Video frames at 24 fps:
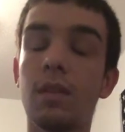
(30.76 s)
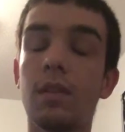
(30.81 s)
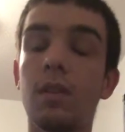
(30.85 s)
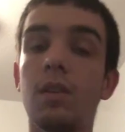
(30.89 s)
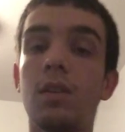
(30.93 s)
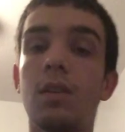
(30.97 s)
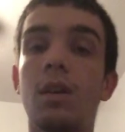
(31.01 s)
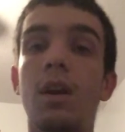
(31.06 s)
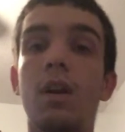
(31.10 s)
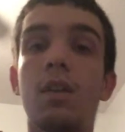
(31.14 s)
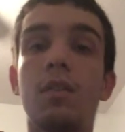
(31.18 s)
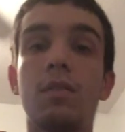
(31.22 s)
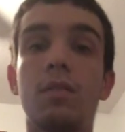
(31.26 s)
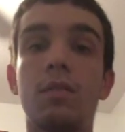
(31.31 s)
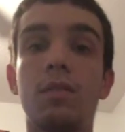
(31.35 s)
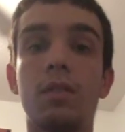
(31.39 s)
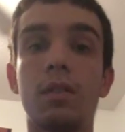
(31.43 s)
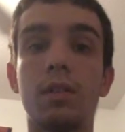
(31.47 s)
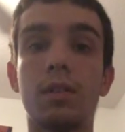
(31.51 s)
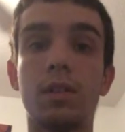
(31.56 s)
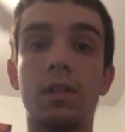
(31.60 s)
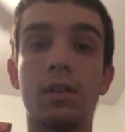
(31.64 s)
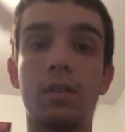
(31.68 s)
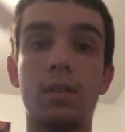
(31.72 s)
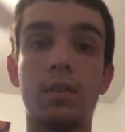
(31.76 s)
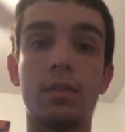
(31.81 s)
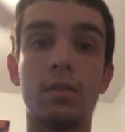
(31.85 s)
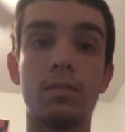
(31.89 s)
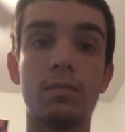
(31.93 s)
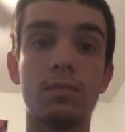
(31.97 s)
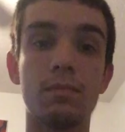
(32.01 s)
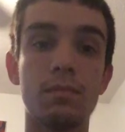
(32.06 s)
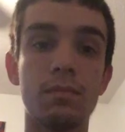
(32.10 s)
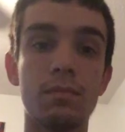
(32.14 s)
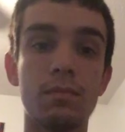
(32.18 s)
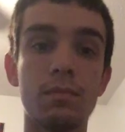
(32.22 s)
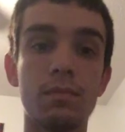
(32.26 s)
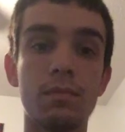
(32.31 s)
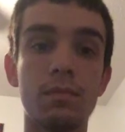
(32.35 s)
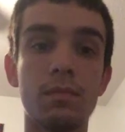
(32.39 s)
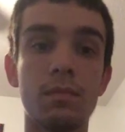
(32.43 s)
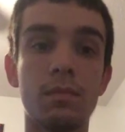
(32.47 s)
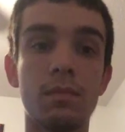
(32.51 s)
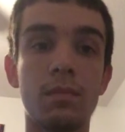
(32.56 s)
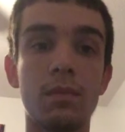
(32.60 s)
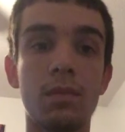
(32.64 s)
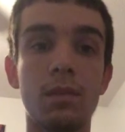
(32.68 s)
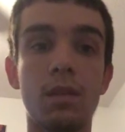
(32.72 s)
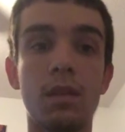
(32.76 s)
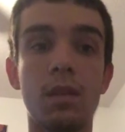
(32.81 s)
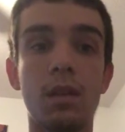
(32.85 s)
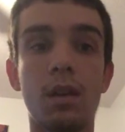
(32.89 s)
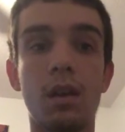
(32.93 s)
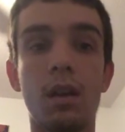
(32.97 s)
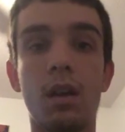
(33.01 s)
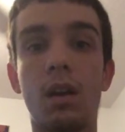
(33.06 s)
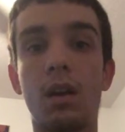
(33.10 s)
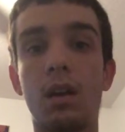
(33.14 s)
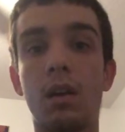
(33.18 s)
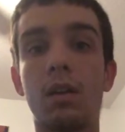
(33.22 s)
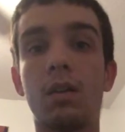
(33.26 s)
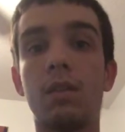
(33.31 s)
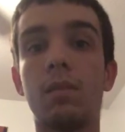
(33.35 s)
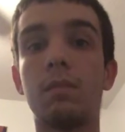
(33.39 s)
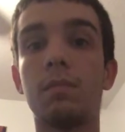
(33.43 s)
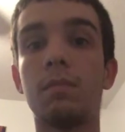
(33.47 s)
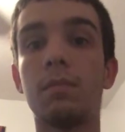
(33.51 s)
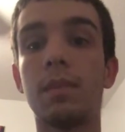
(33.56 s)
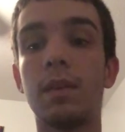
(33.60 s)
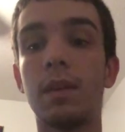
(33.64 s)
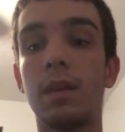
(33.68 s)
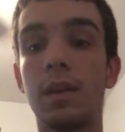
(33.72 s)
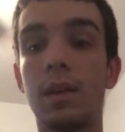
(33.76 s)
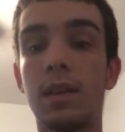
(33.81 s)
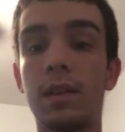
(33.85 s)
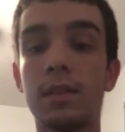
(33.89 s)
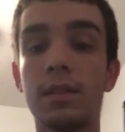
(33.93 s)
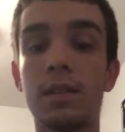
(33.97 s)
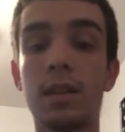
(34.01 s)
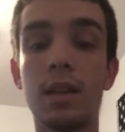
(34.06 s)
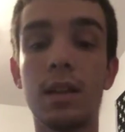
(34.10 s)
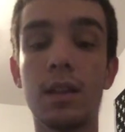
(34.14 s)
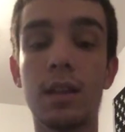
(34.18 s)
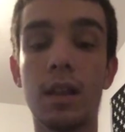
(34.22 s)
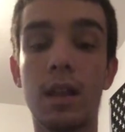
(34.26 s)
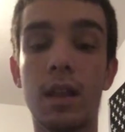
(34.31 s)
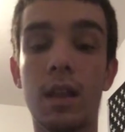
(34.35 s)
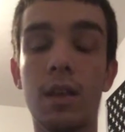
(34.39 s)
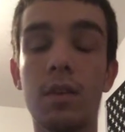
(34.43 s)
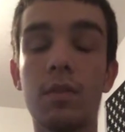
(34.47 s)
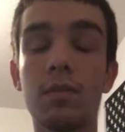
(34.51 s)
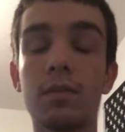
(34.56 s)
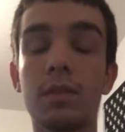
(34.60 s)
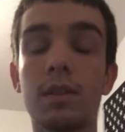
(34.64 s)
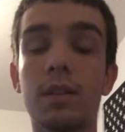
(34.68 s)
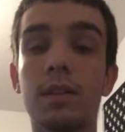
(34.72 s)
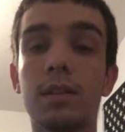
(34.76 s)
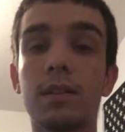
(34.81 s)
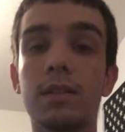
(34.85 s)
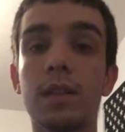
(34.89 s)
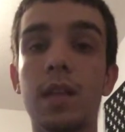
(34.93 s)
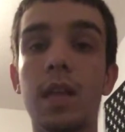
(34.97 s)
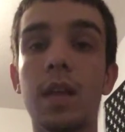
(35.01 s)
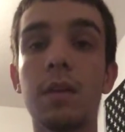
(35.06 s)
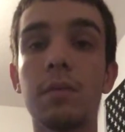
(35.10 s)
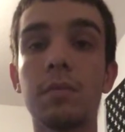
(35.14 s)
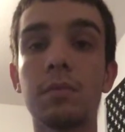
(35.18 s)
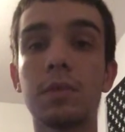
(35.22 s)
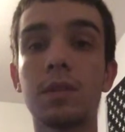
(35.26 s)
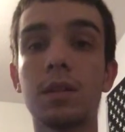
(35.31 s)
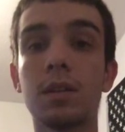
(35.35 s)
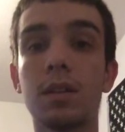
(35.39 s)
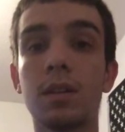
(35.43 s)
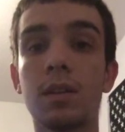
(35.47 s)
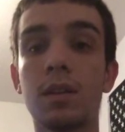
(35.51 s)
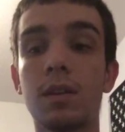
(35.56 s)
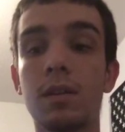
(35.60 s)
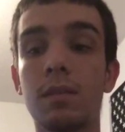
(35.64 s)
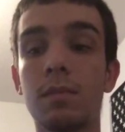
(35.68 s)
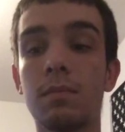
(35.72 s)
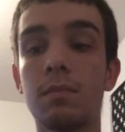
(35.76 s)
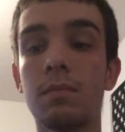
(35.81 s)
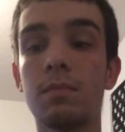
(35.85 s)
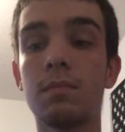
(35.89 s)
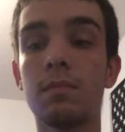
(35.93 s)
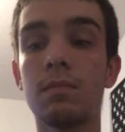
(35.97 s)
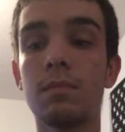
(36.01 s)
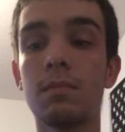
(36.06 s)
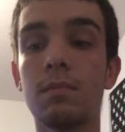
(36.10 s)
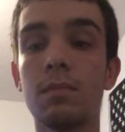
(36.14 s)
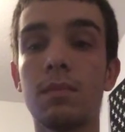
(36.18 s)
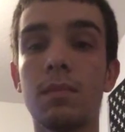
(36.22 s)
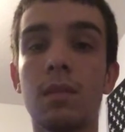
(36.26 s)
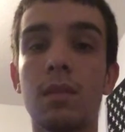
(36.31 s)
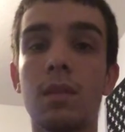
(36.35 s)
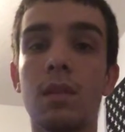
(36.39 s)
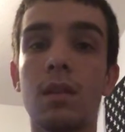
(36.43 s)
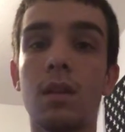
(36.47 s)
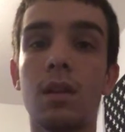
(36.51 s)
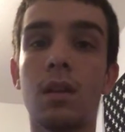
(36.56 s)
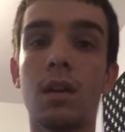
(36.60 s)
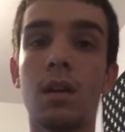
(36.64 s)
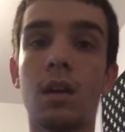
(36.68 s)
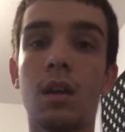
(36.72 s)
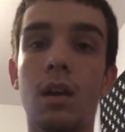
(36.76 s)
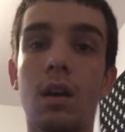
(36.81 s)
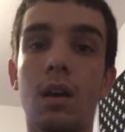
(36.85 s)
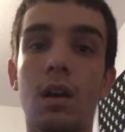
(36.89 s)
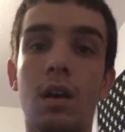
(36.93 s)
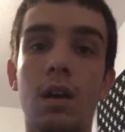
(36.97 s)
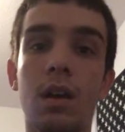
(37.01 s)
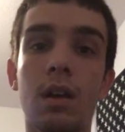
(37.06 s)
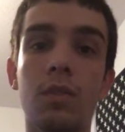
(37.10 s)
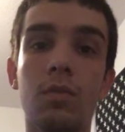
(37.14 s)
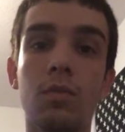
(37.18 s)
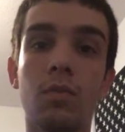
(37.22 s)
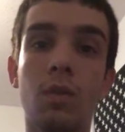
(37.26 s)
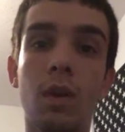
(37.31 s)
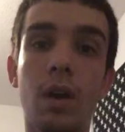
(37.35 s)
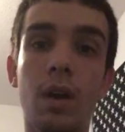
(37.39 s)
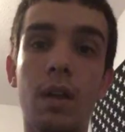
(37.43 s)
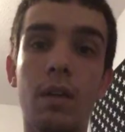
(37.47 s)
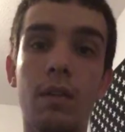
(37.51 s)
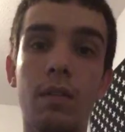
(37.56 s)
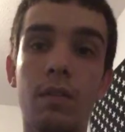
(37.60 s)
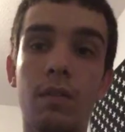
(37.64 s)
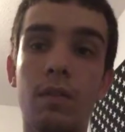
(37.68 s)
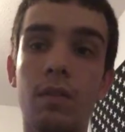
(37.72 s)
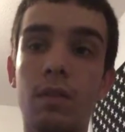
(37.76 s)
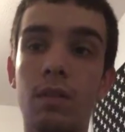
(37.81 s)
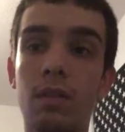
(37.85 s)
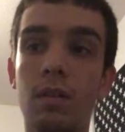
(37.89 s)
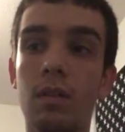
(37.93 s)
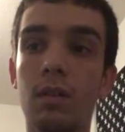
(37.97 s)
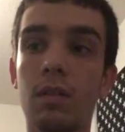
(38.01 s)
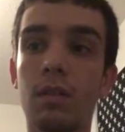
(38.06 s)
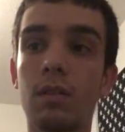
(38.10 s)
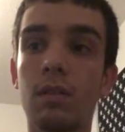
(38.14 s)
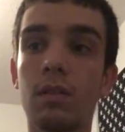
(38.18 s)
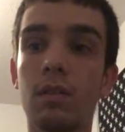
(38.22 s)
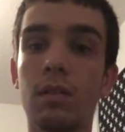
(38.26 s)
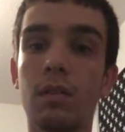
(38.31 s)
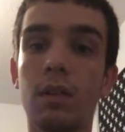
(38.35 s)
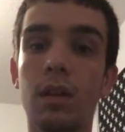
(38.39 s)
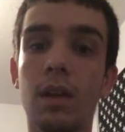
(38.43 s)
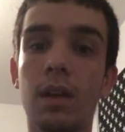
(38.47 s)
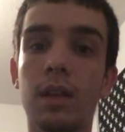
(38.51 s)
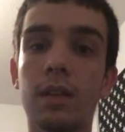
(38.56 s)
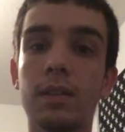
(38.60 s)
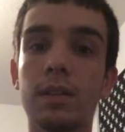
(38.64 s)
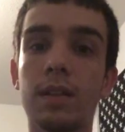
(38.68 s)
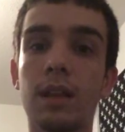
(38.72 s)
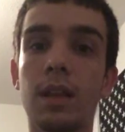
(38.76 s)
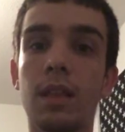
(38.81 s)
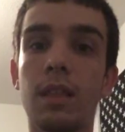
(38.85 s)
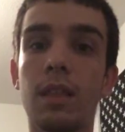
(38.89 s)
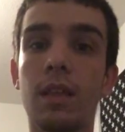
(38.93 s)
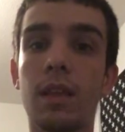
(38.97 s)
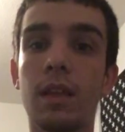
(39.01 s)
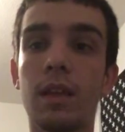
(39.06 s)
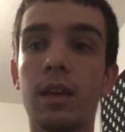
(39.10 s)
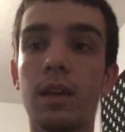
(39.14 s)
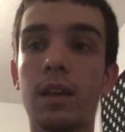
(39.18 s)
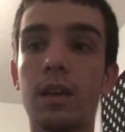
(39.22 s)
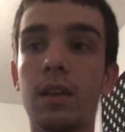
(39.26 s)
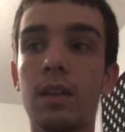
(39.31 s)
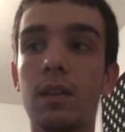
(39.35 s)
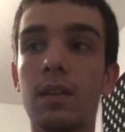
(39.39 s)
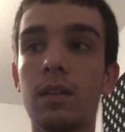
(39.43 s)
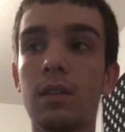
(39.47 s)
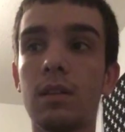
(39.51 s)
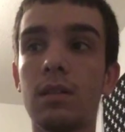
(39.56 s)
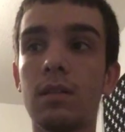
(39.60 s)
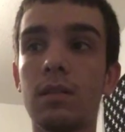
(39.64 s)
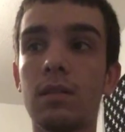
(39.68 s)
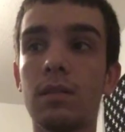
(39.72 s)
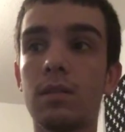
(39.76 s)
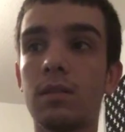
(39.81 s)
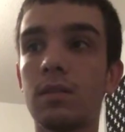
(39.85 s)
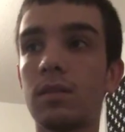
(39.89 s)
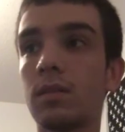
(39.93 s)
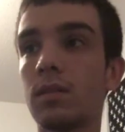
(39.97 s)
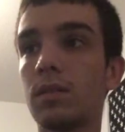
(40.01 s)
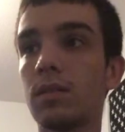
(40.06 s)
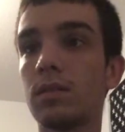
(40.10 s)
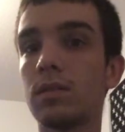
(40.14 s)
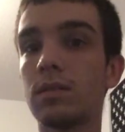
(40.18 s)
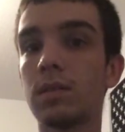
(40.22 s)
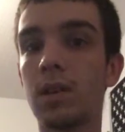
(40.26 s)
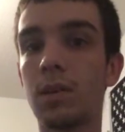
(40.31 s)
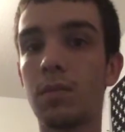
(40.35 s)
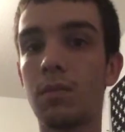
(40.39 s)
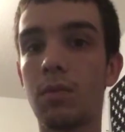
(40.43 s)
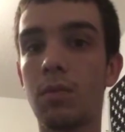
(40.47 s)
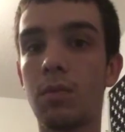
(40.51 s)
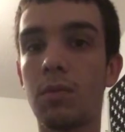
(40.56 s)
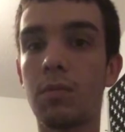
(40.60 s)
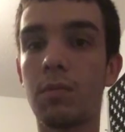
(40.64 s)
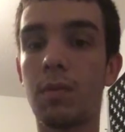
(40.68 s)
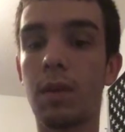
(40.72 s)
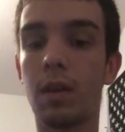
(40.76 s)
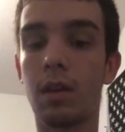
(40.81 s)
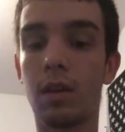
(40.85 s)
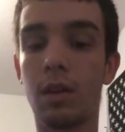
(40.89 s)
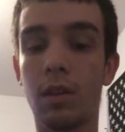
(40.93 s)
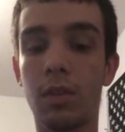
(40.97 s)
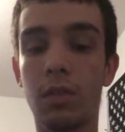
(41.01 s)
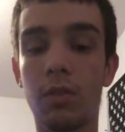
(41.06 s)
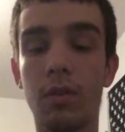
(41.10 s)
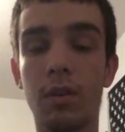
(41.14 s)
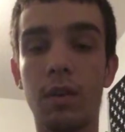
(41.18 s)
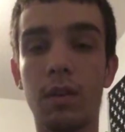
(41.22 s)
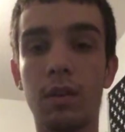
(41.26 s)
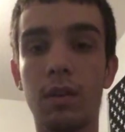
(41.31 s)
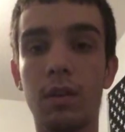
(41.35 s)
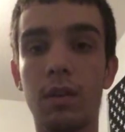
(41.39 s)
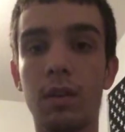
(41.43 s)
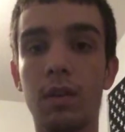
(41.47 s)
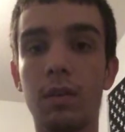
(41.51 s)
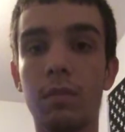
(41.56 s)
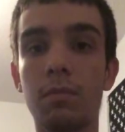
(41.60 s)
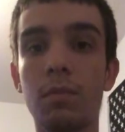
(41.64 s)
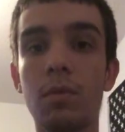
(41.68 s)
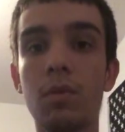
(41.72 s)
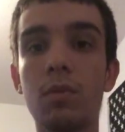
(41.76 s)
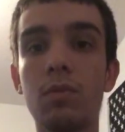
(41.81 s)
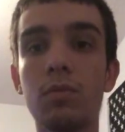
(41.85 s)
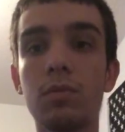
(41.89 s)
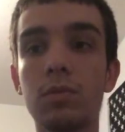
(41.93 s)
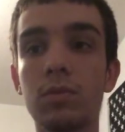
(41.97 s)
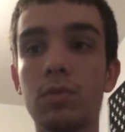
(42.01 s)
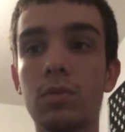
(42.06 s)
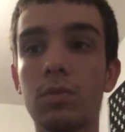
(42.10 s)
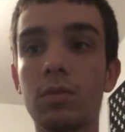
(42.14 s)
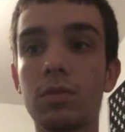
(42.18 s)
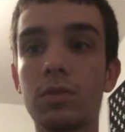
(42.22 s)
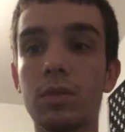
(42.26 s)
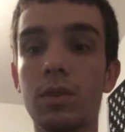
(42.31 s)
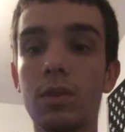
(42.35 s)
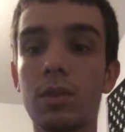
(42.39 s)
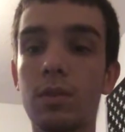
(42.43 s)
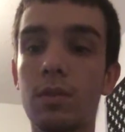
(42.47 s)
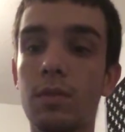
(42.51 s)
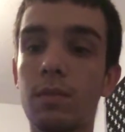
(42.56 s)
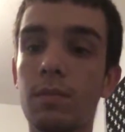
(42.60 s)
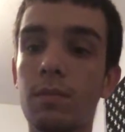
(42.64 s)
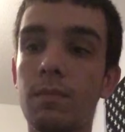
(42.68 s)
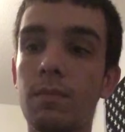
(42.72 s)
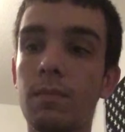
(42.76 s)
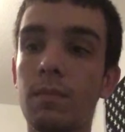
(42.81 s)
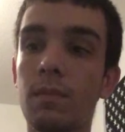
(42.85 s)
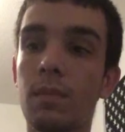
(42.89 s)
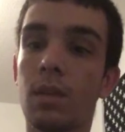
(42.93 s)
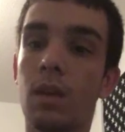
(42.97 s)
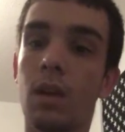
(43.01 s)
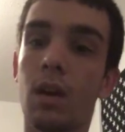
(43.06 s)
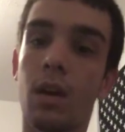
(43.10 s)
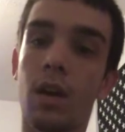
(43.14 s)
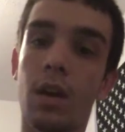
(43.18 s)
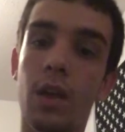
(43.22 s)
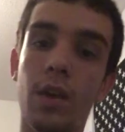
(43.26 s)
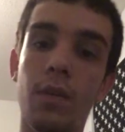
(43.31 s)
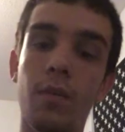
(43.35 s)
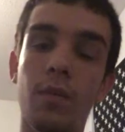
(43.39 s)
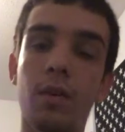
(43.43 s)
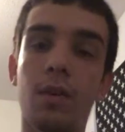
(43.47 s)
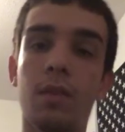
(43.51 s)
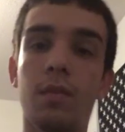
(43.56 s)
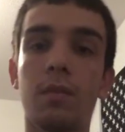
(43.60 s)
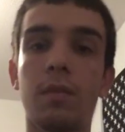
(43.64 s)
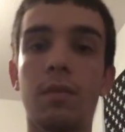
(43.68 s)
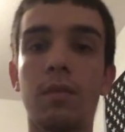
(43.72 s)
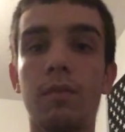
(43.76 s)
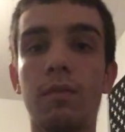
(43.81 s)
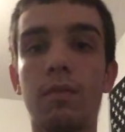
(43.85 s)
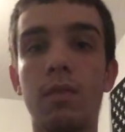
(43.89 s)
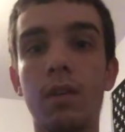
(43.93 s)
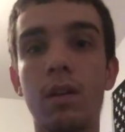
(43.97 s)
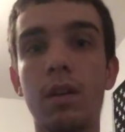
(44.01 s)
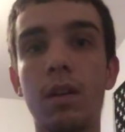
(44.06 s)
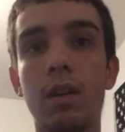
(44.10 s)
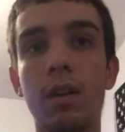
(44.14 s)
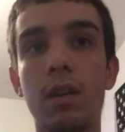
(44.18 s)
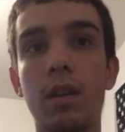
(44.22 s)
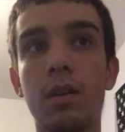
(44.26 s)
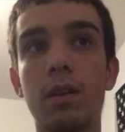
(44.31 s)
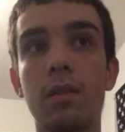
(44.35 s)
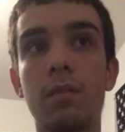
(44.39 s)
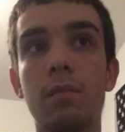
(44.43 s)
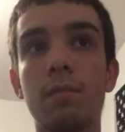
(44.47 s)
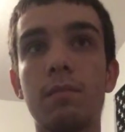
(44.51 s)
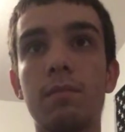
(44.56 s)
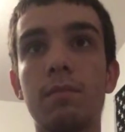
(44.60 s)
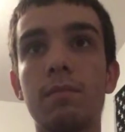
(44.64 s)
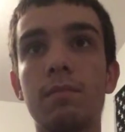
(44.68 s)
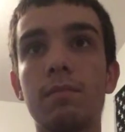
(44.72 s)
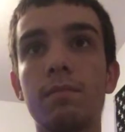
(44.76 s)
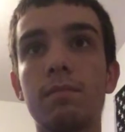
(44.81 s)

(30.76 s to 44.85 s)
you know, I don't know what to tell you. Um, it said that he was in Sam's Club. Uh, his wife had said that someone was making threatening moves towards her. Uh, he went up and confronted him.